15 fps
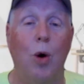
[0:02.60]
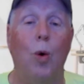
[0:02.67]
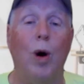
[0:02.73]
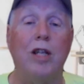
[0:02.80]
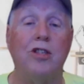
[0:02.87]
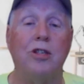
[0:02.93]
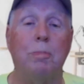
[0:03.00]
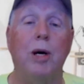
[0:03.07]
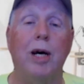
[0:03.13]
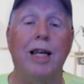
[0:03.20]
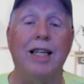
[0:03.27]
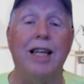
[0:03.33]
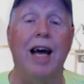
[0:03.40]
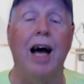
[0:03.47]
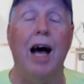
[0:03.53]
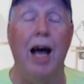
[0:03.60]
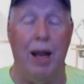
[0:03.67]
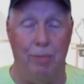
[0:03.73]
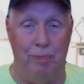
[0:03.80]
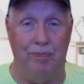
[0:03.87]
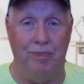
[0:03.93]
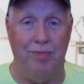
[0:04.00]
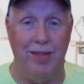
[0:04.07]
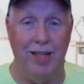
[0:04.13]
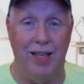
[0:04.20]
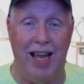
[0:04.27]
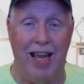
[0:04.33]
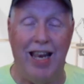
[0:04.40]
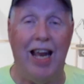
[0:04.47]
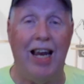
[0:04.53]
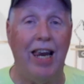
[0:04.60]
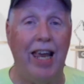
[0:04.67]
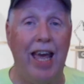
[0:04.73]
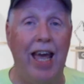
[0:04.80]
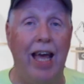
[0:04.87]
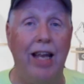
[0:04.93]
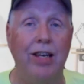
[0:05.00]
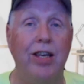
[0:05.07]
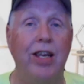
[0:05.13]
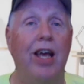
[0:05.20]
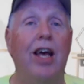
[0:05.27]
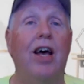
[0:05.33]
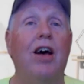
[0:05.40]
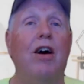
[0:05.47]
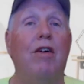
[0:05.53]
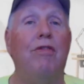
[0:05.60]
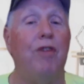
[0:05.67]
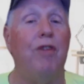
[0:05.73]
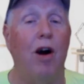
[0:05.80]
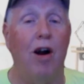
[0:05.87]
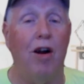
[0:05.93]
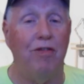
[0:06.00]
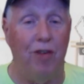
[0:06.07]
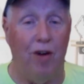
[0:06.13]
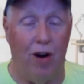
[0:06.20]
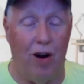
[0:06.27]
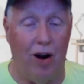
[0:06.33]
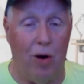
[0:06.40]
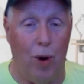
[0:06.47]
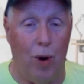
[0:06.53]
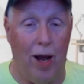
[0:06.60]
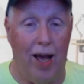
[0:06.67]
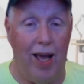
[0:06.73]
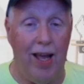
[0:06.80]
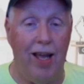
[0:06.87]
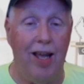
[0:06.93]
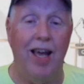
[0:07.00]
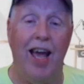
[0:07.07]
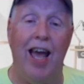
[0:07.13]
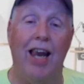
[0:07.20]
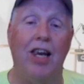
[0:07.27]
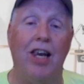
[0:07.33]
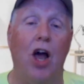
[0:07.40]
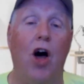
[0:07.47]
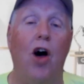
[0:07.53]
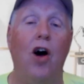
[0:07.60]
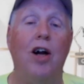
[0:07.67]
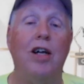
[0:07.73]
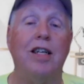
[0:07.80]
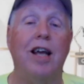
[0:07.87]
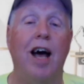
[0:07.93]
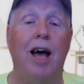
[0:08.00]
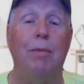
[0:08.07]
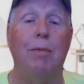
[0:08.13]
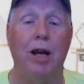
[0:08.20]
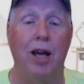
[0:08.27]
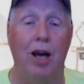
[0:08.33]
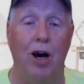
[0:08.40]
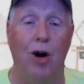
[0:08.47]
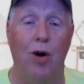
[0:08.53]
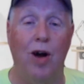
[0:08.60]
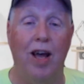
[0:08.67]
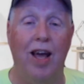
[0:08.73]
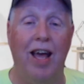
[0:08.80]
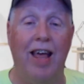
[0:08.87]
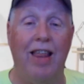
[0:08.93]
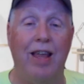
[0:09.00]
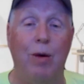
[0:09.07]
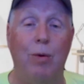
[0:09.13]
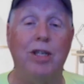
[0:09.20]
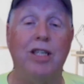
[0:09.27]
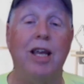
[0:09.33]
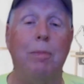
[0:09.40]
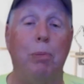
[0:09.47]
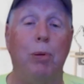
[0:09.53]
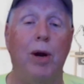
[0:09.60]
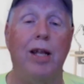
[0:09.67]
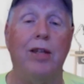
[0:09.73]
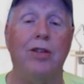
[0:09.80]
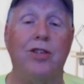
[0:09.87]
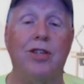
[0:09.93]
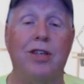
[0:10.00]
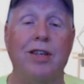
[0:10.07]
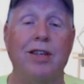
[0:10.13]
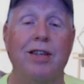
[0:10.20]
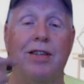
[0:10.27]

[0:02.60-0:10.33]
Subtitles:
Once upon a time, in a land far, far away, a long time ago, there was a prince.